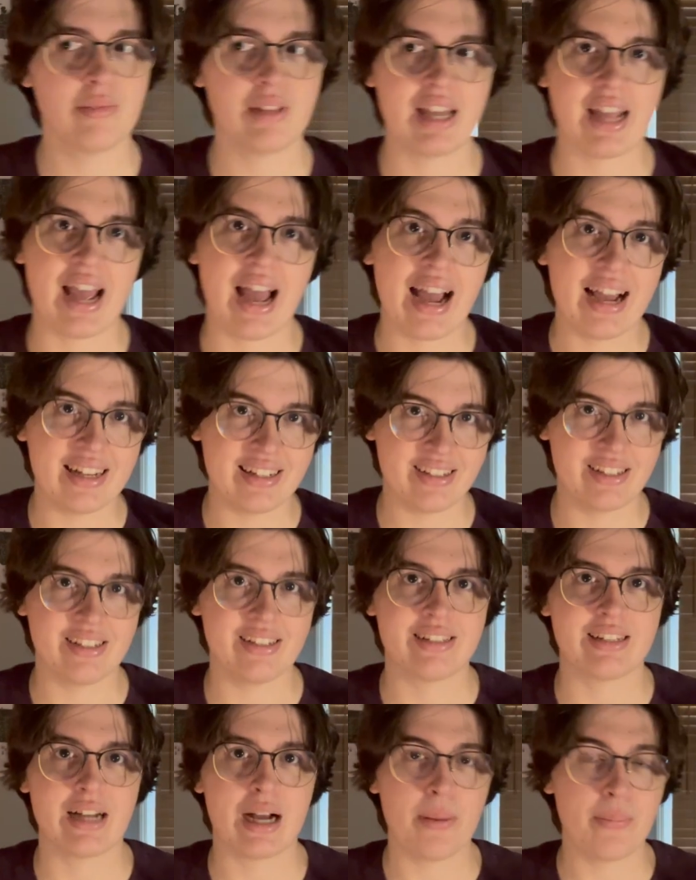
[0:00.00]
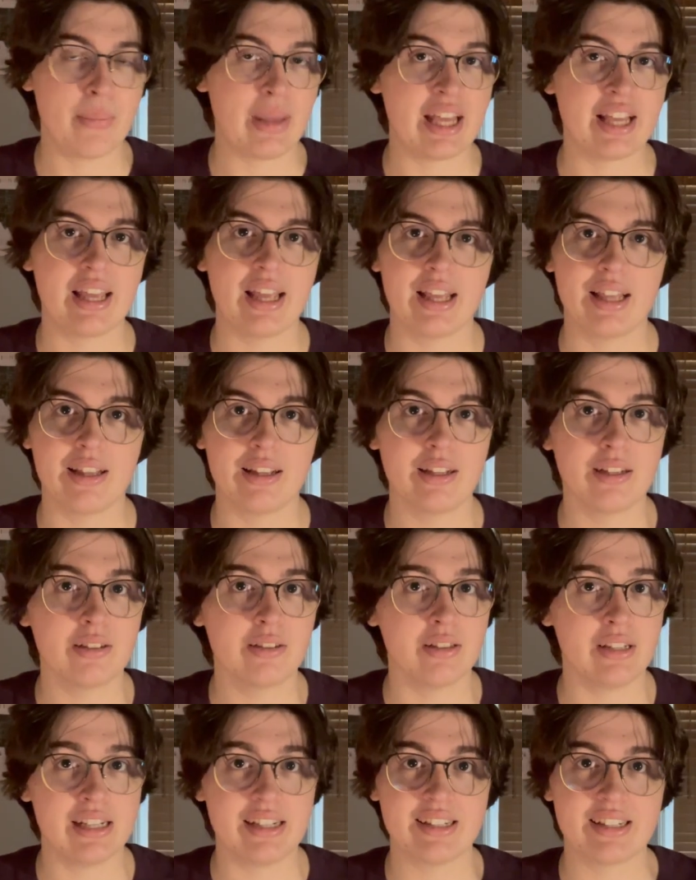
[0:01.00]
they had to stop making
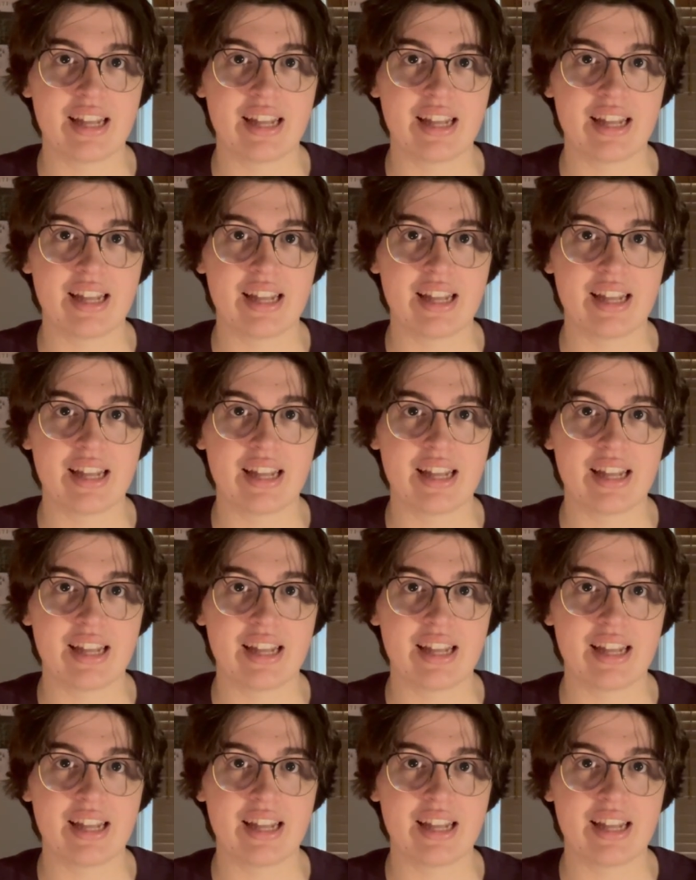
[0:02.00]
these